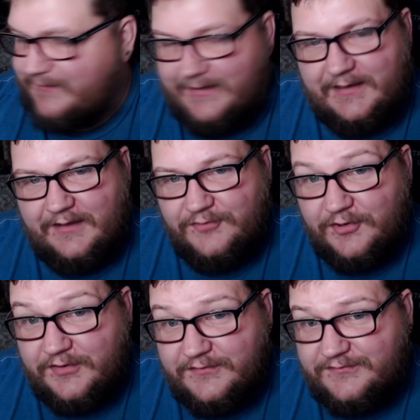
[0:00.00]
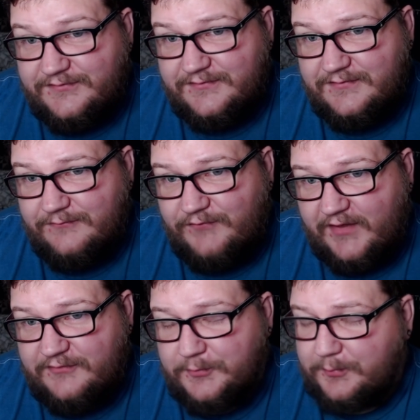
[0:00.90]
the uh, Nerds
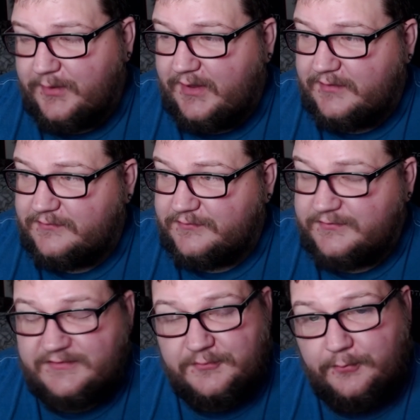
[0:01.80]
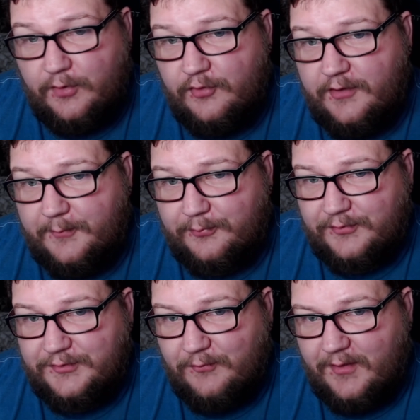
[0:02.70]
Facebook page is still blowing up
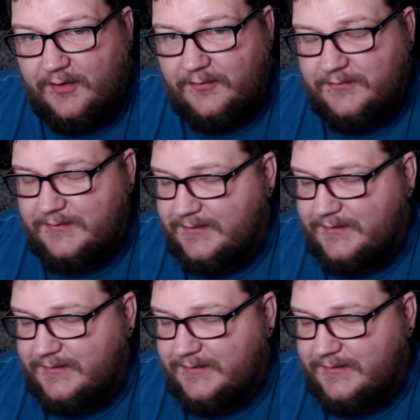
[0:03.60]
pretty well.